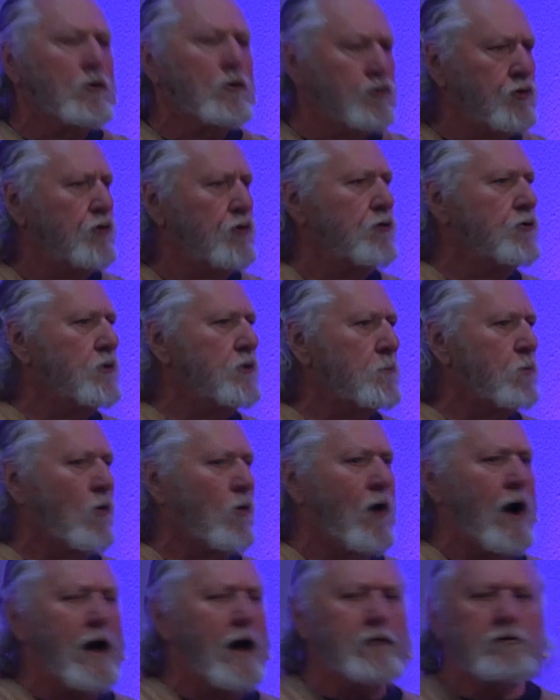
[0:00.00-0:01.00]
to the
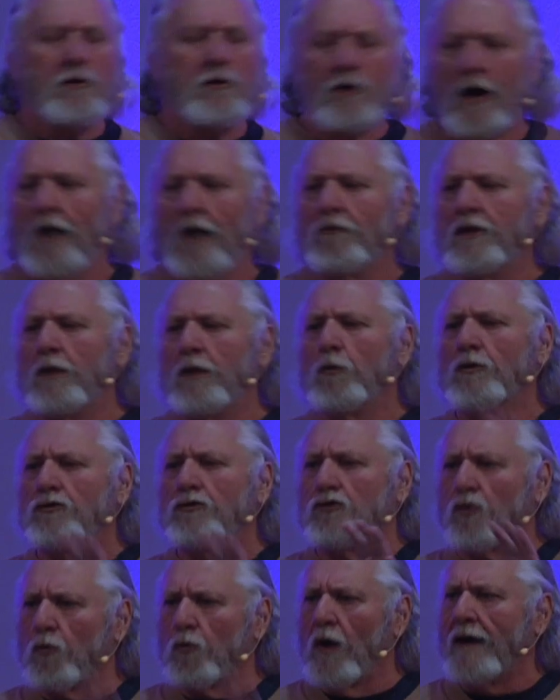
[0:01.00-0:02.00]
bride. The covenant was
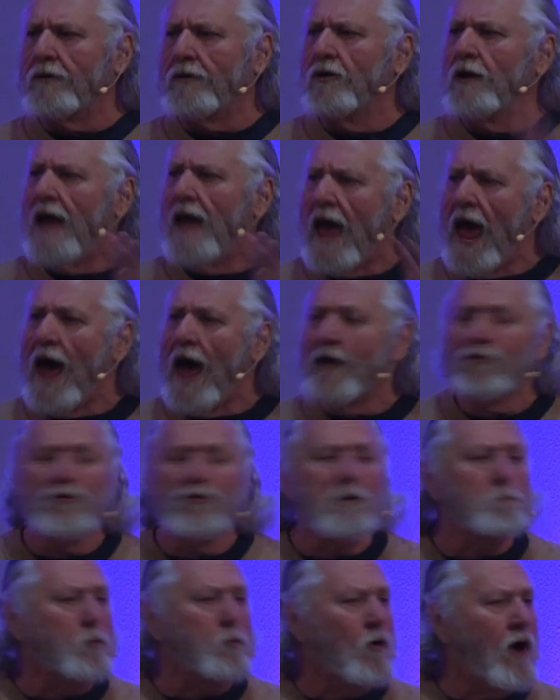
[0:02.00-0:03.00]
directed at
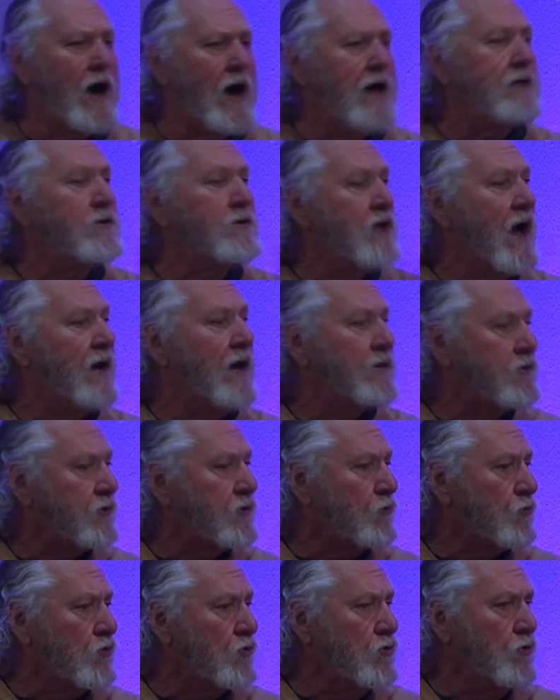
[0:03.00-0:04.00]
the bride, not at the
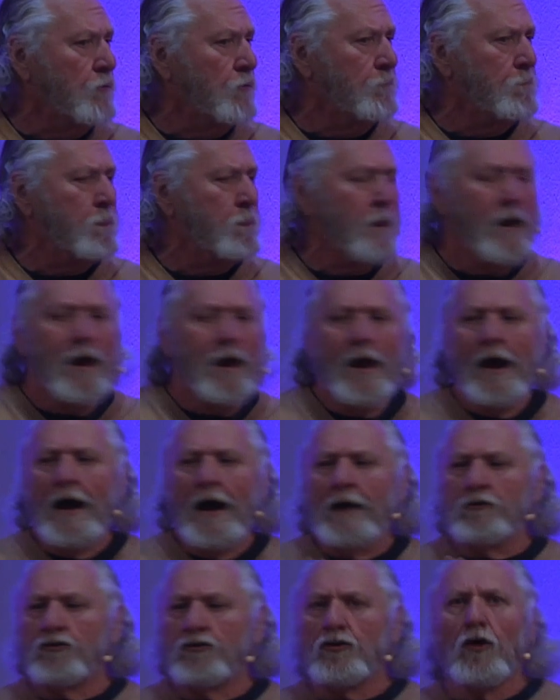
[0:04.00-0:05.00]
groom.
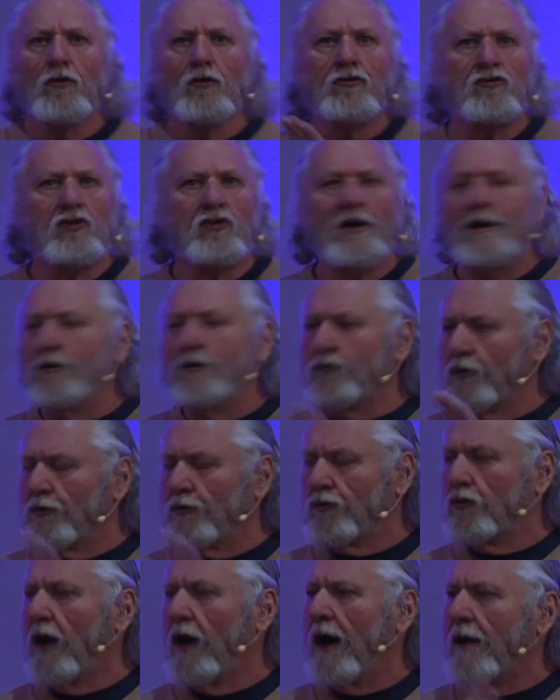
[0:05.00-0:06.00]
And so Jesus
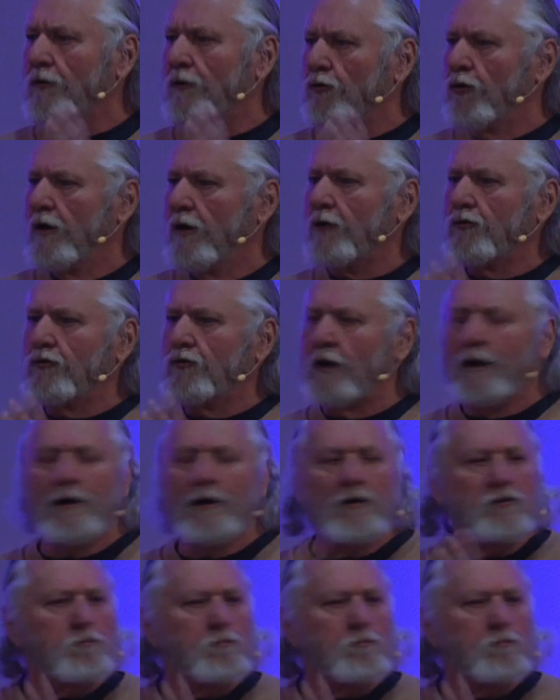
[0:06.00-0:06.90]
said, This is